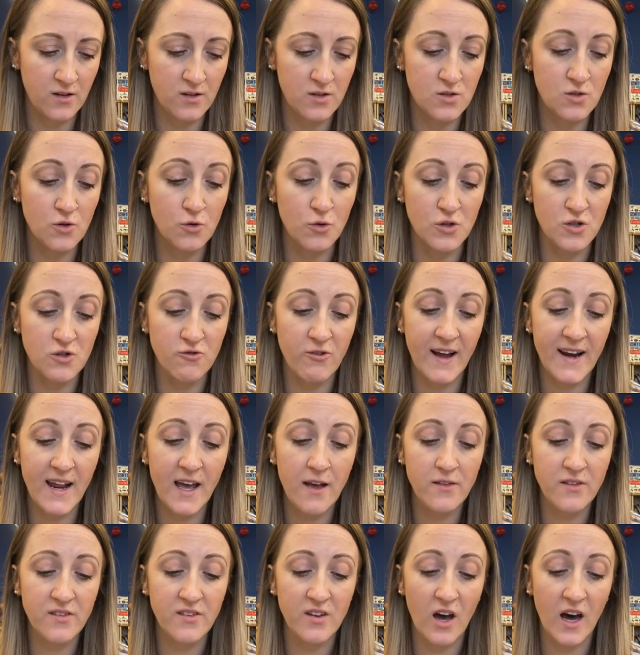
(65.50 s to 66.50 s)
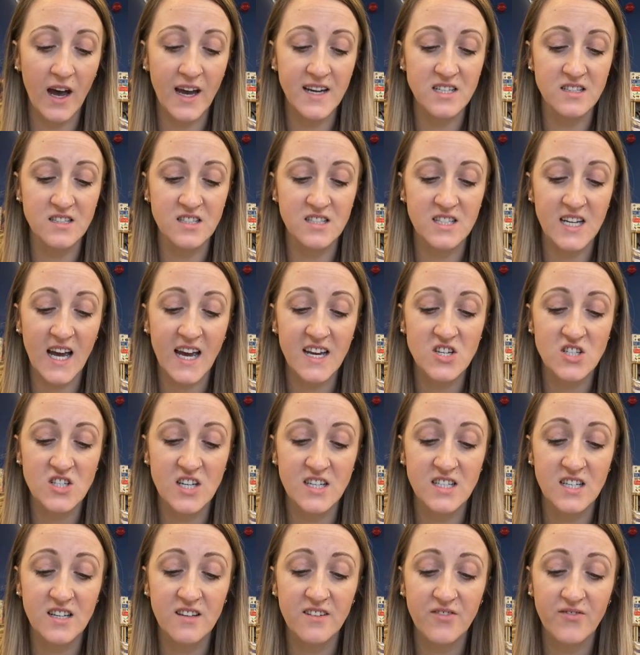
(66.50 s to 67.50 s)
George ran outside and dashed
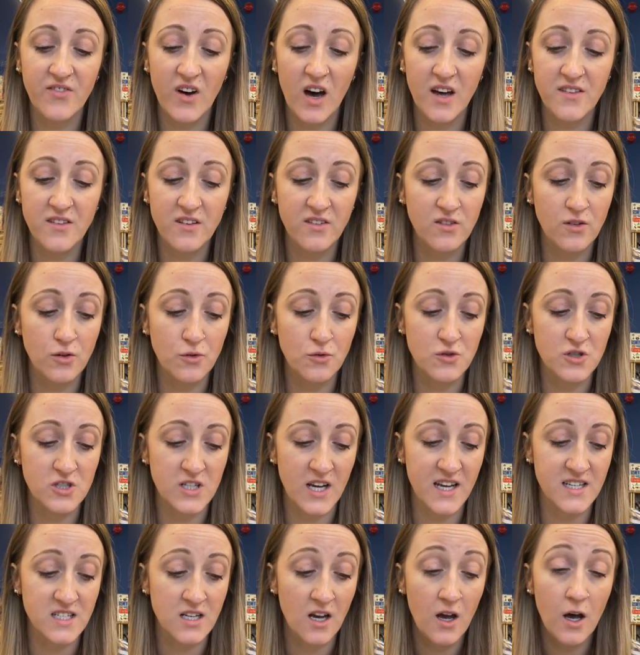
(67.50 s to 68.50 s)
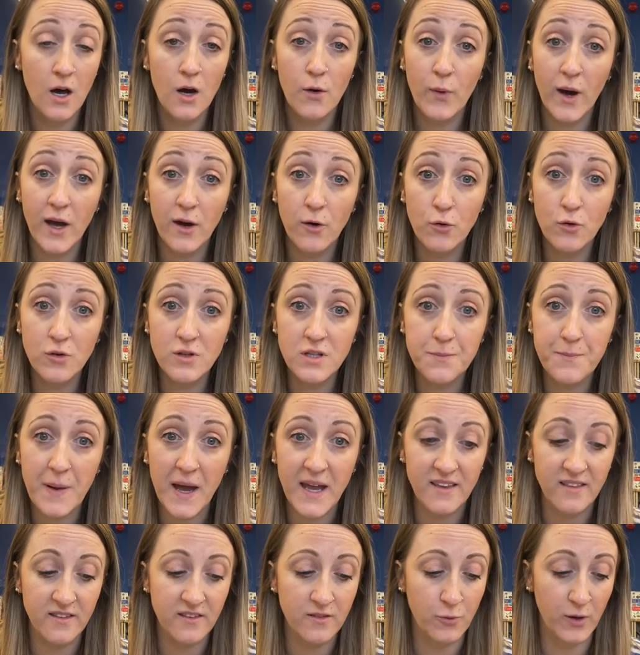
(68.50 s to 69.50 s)
into his father's tool shed, where all the
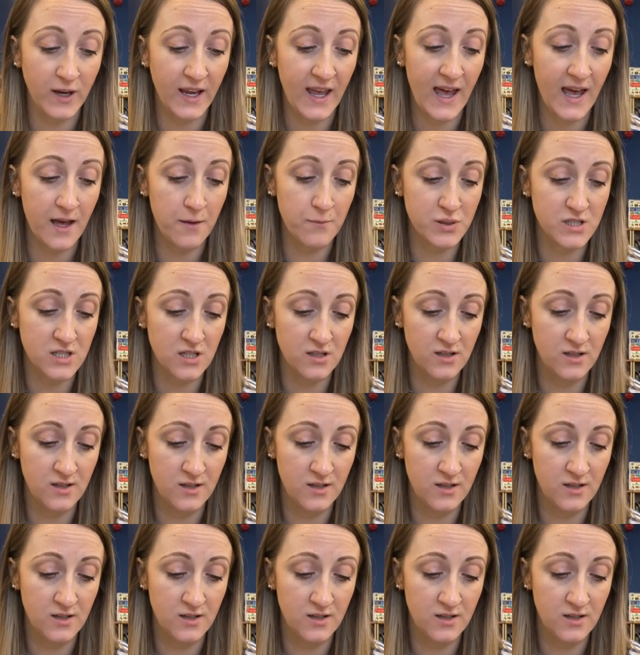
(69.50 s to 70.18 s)
paints were kept.